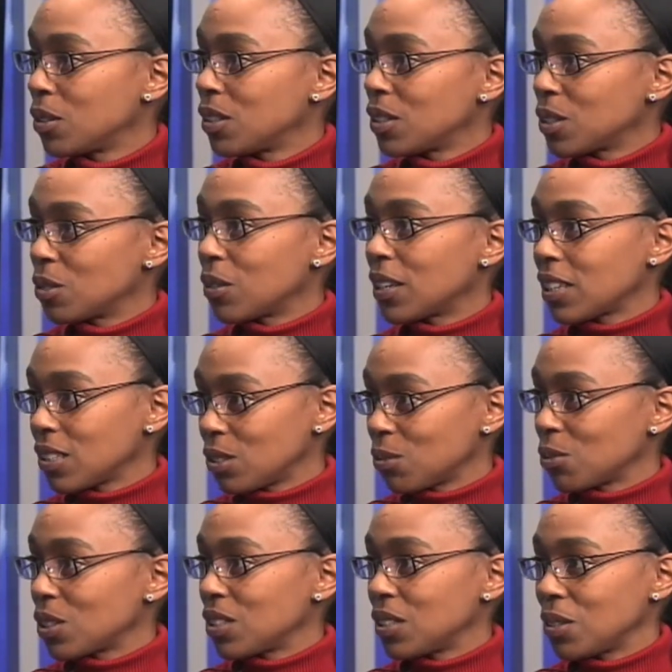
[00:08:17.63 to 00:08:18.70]
ready to
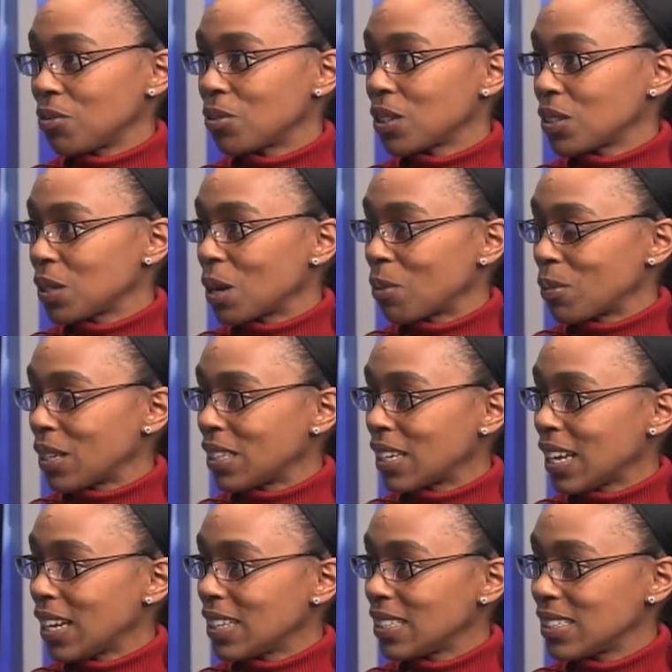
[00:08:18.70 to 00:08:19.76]
receive what's coming
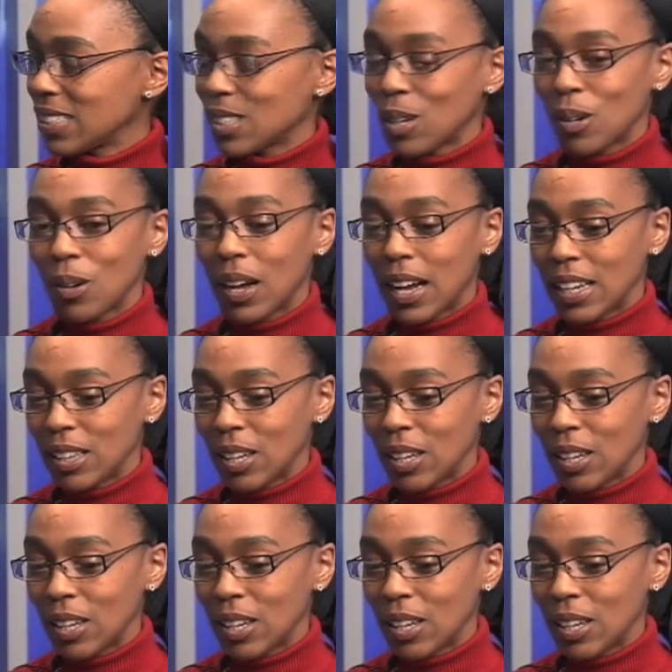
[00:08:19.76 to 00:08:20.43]
next. So I thought,